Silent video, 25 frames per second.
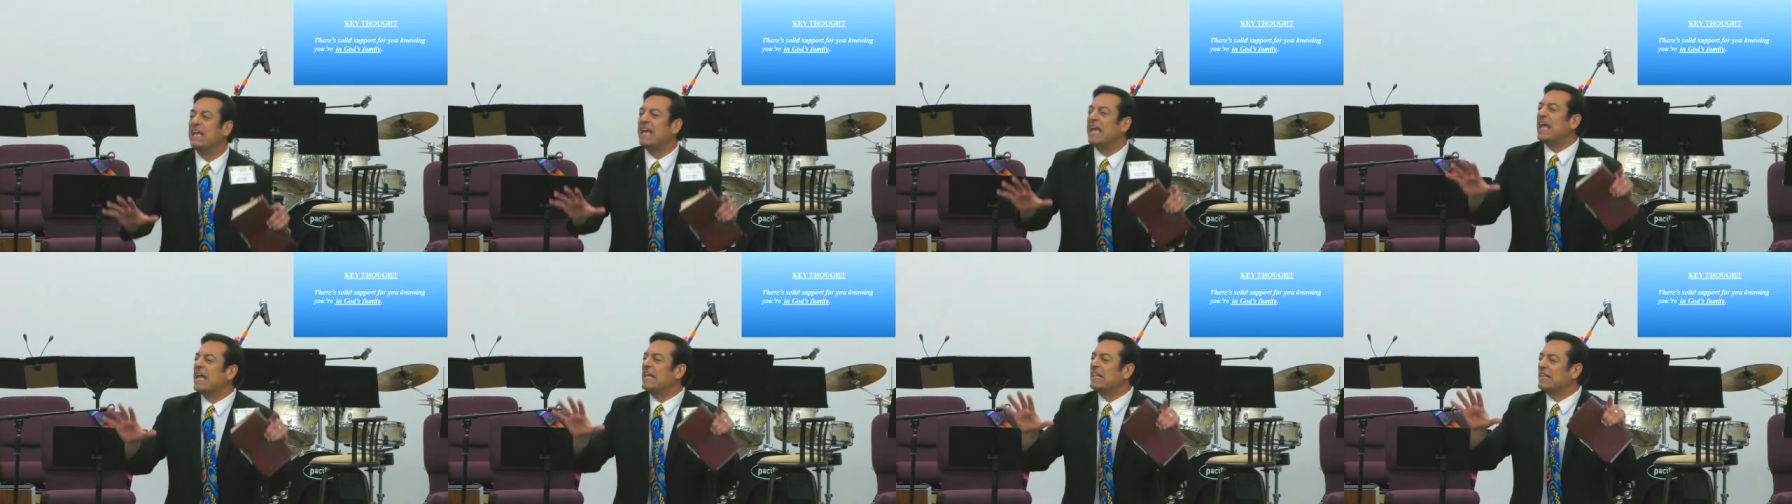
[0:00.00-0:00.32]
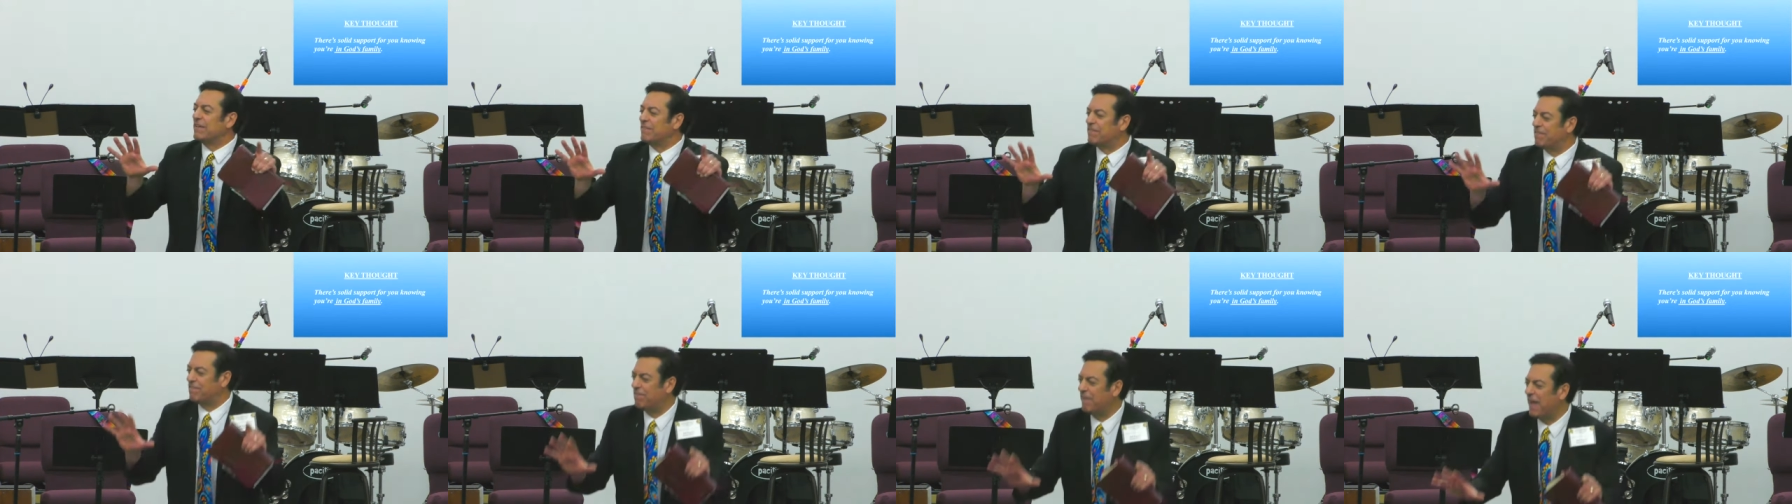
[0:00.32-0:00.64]
in the
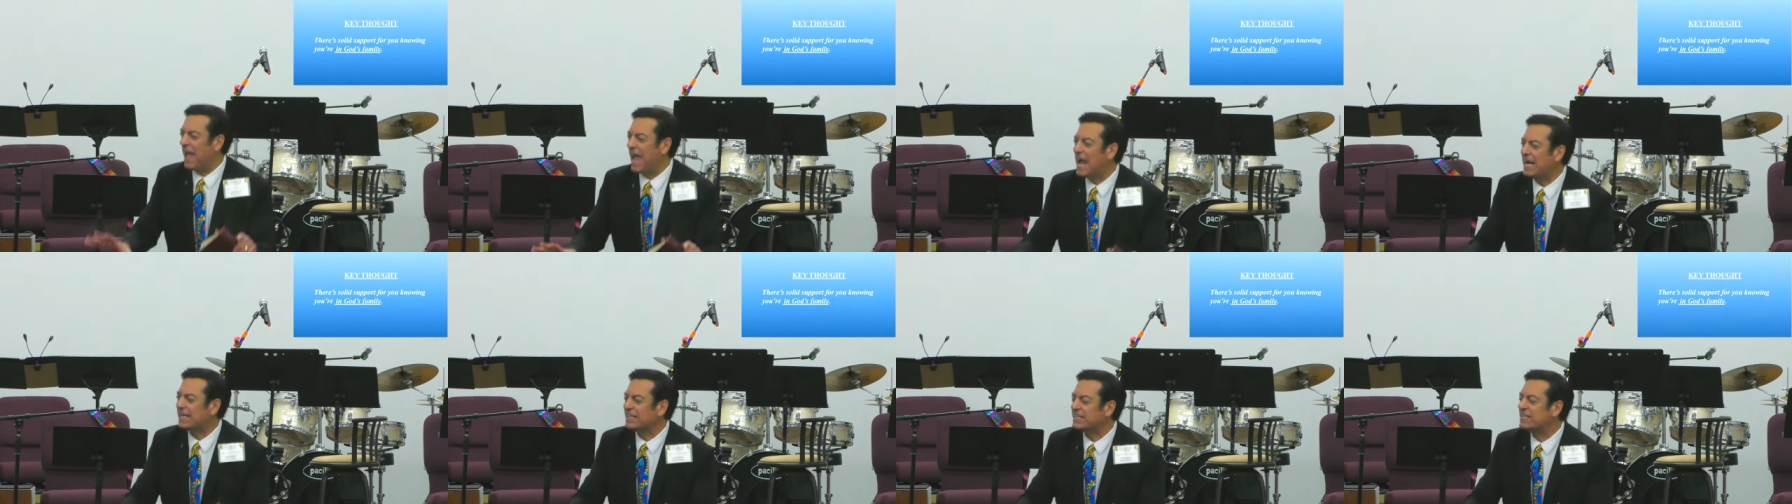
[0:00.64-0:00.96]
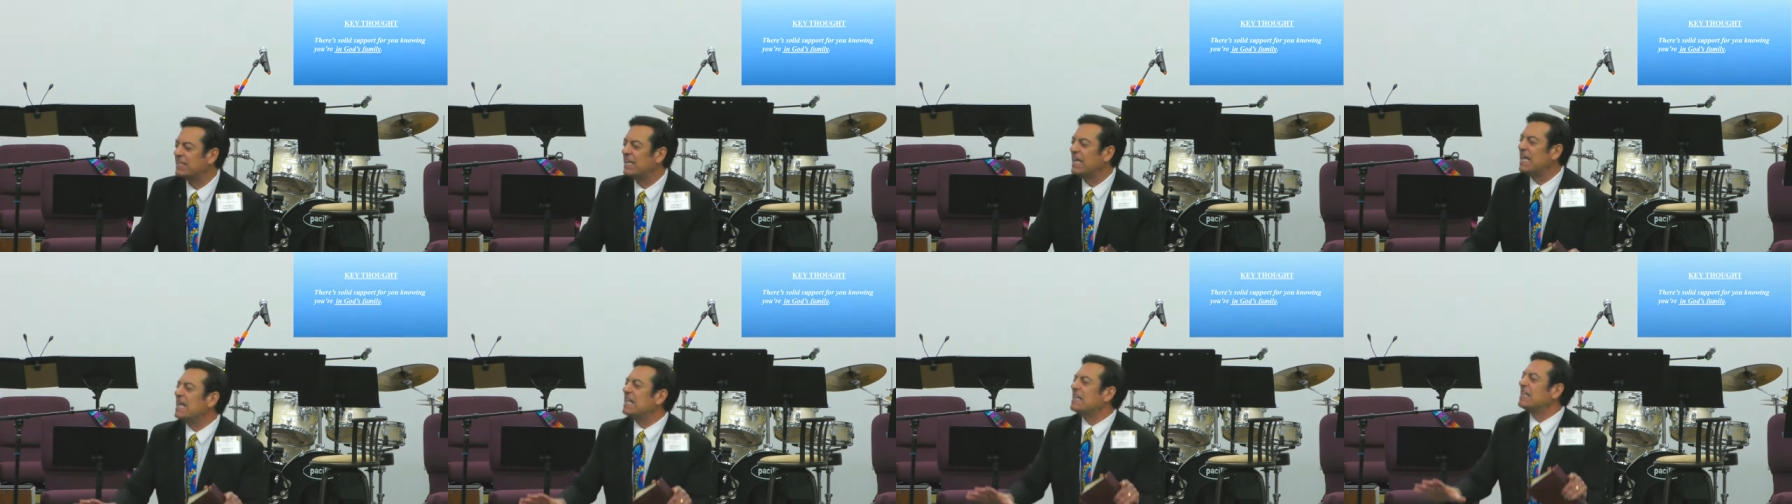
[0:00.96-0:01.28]
fact
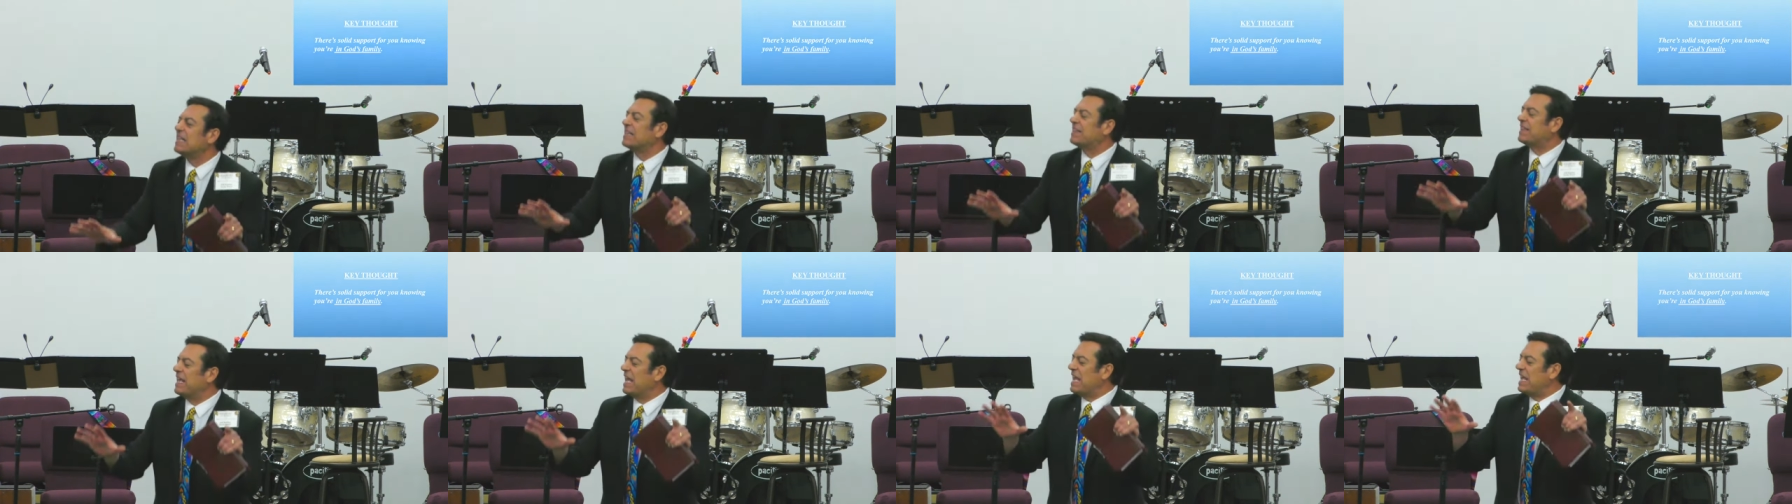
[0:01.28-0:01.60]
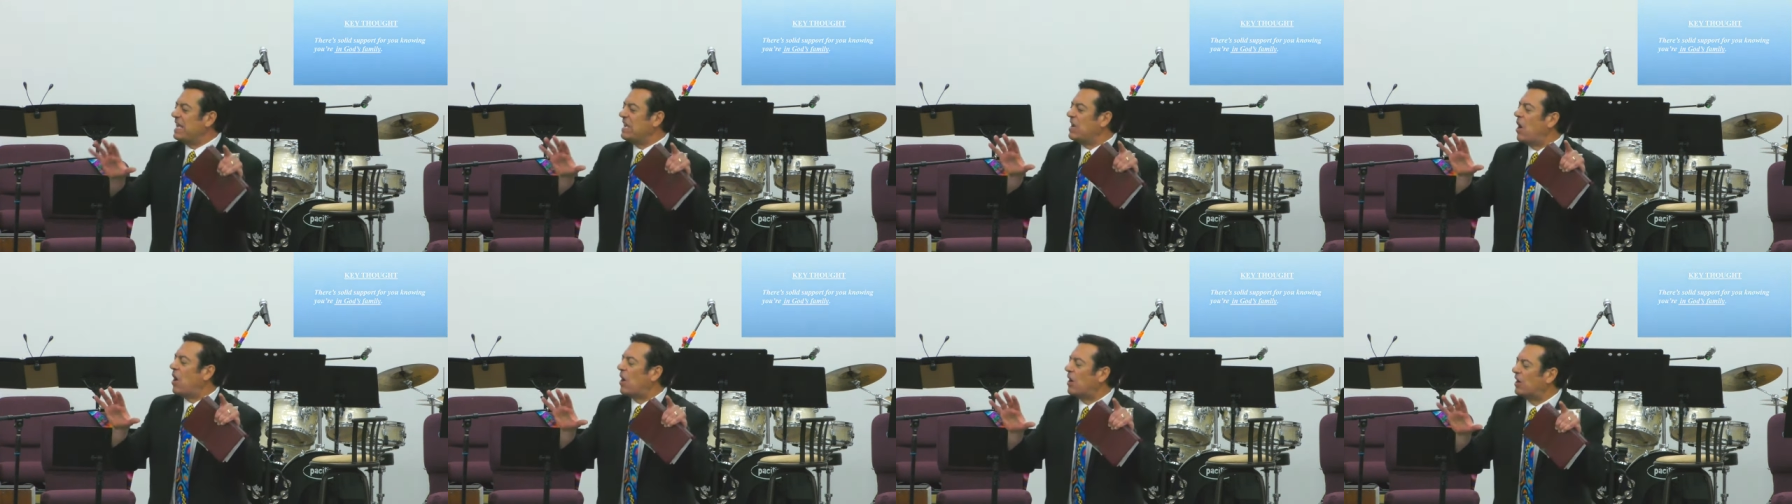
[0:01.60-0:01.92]
that they
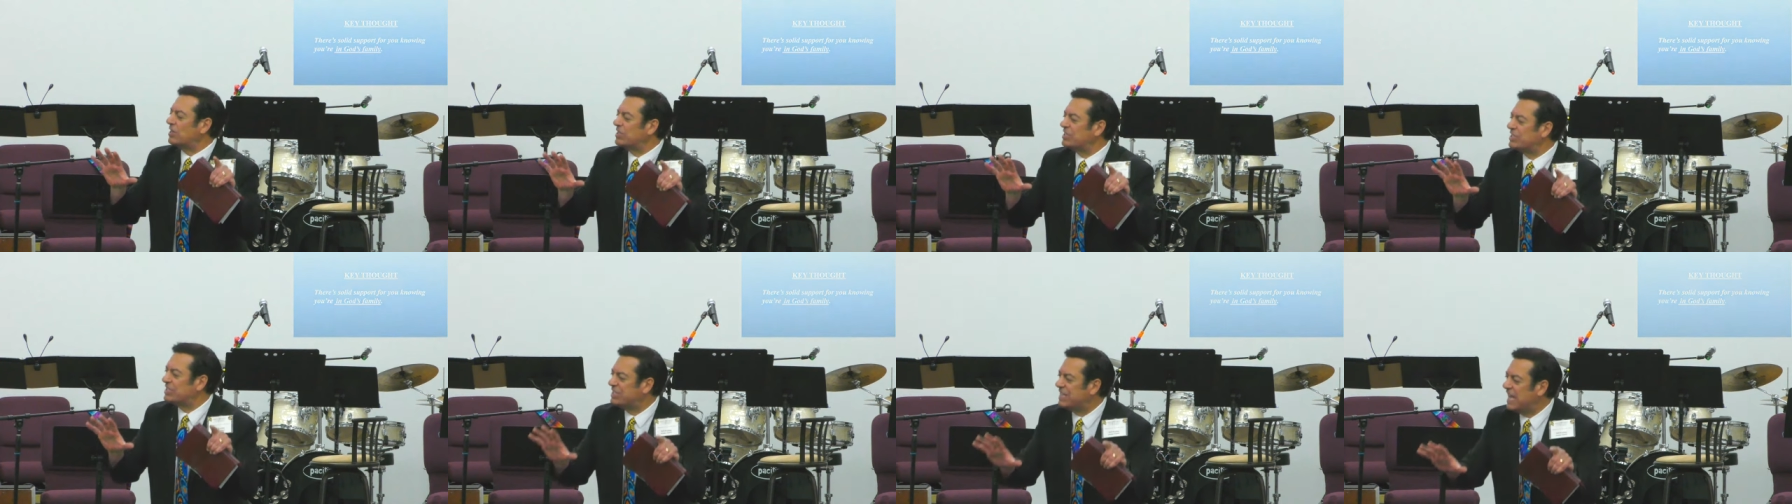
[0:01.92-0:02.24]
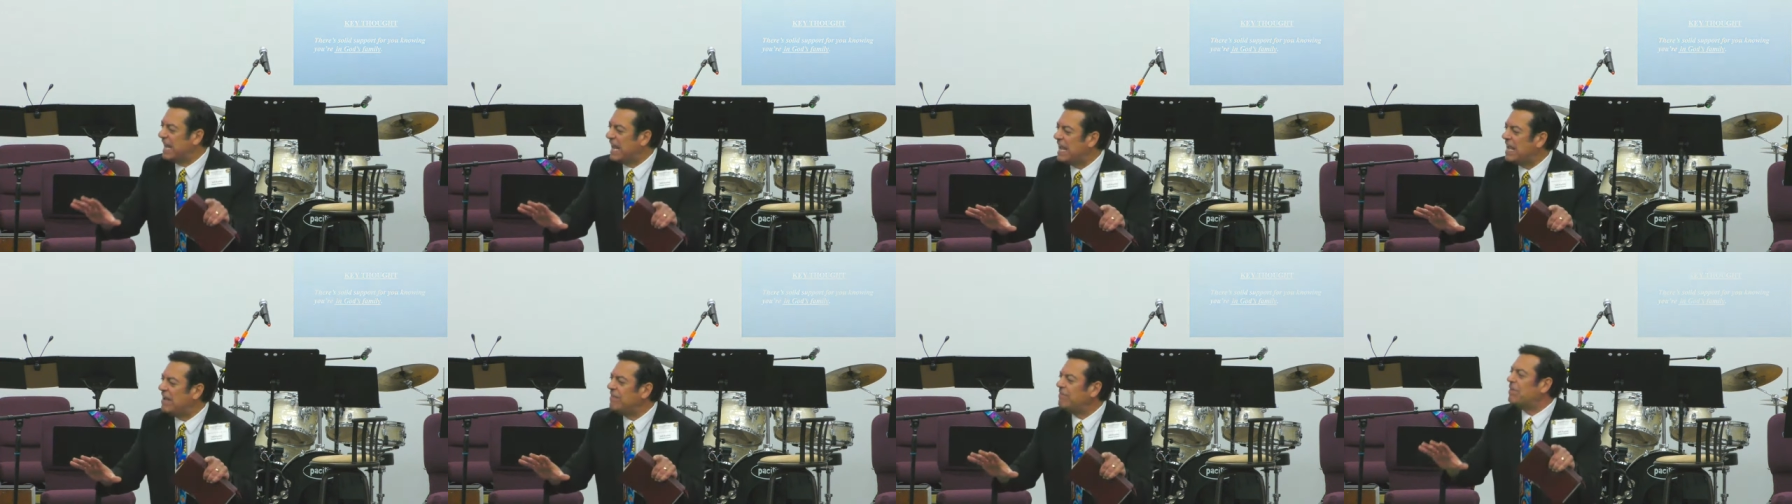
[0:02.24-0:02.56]
are
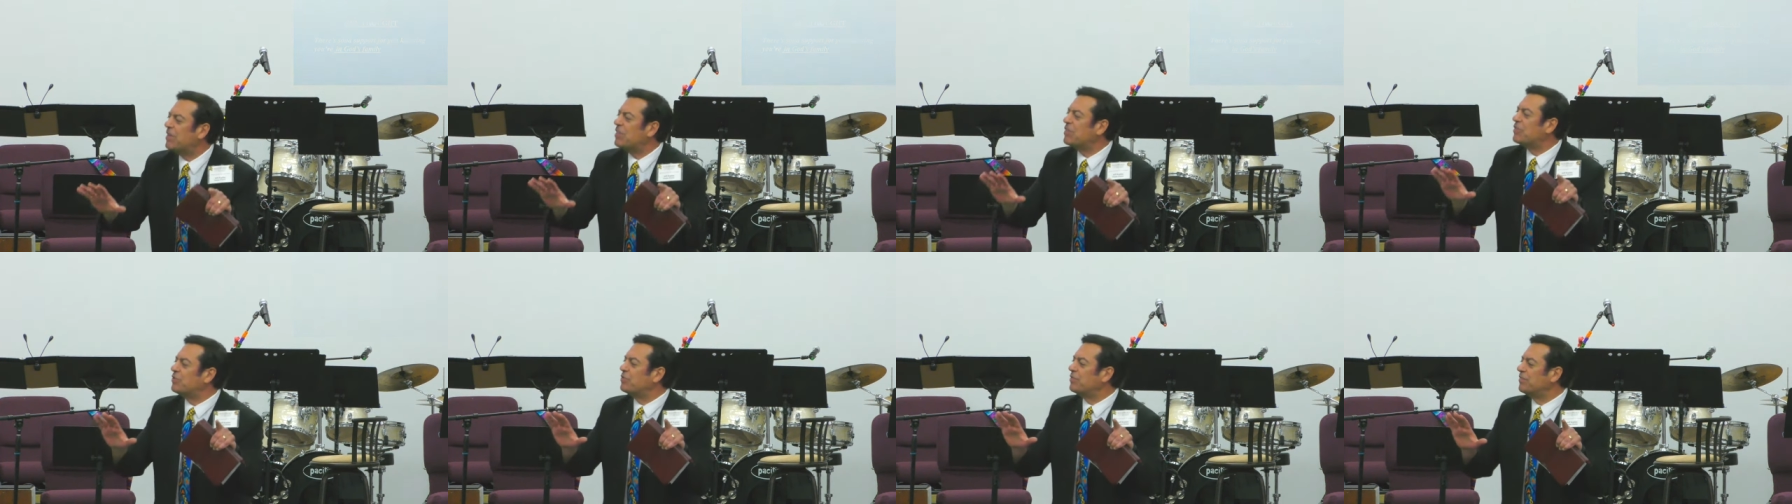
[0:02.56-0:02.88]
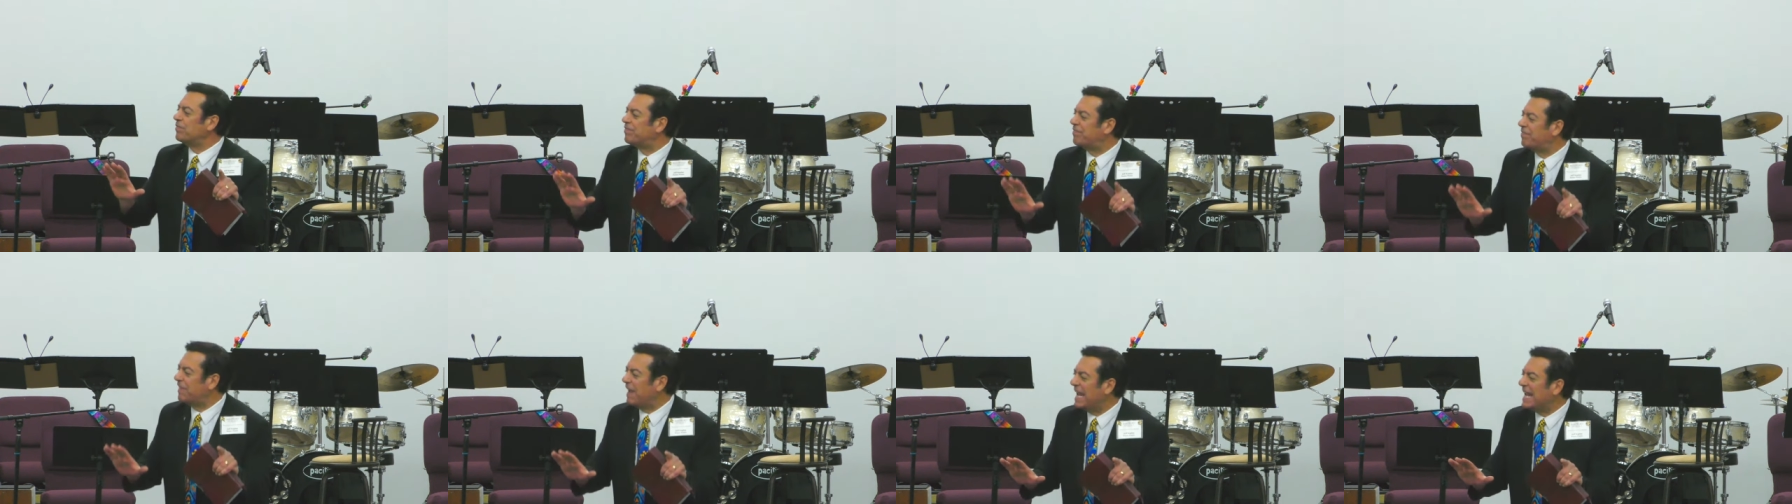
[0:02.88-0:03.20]
saved through
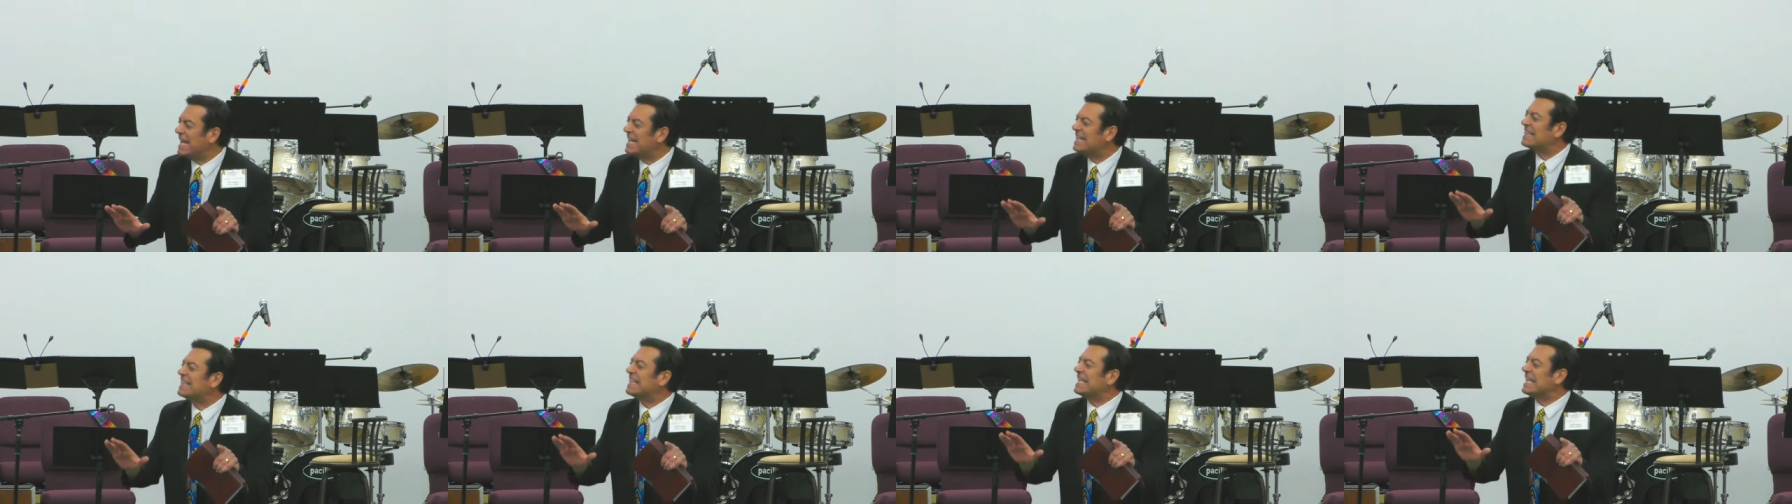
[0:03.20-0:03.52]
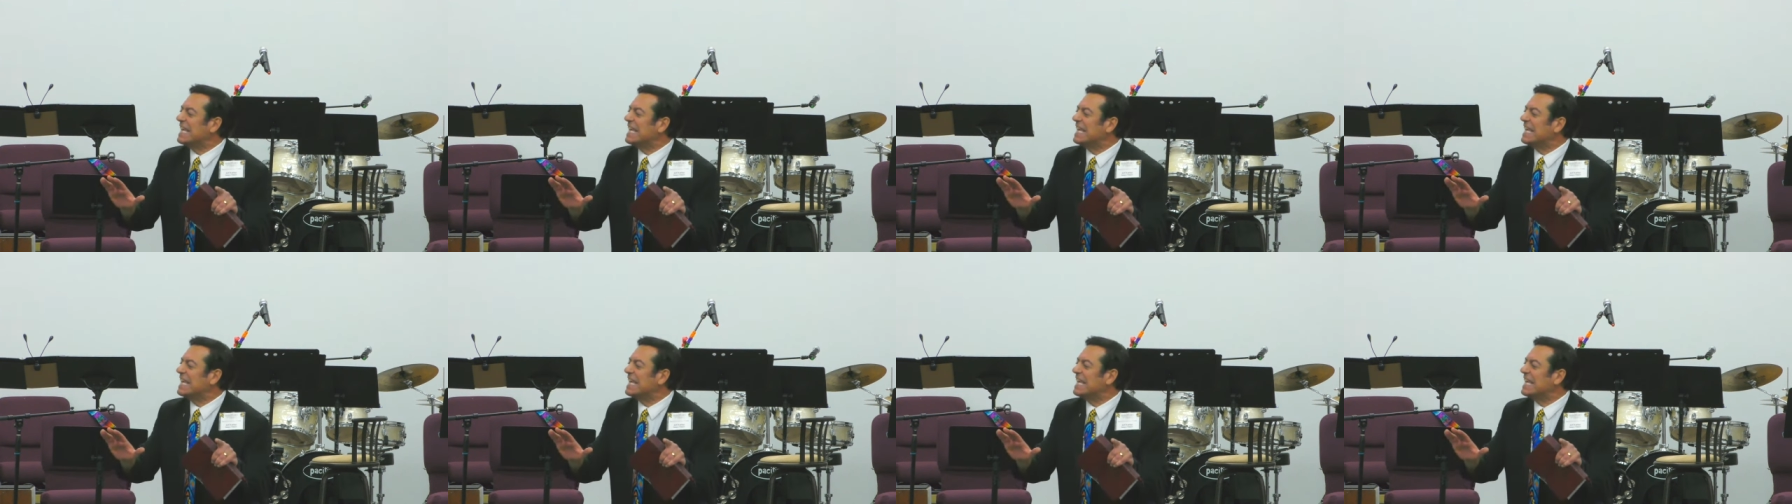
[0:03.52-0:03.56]
faith